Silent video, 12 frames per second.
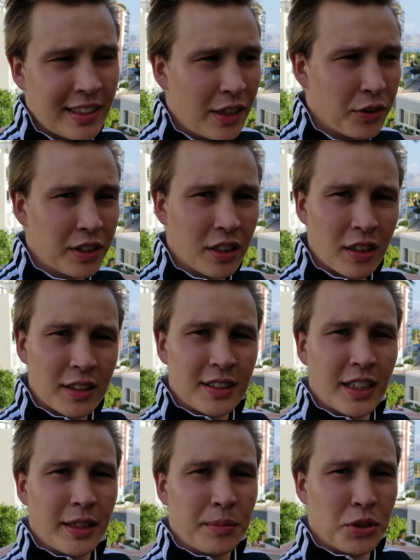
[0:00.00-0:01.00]
now and cut our
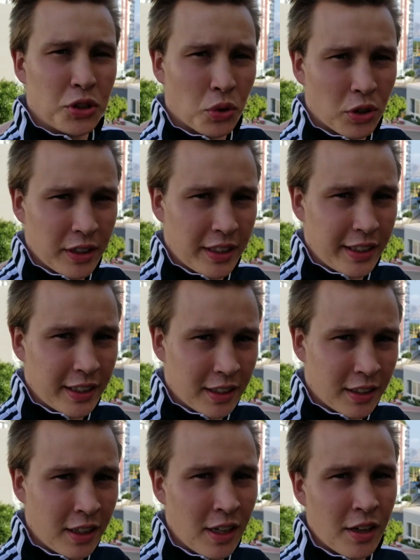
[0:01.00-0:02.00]
time short here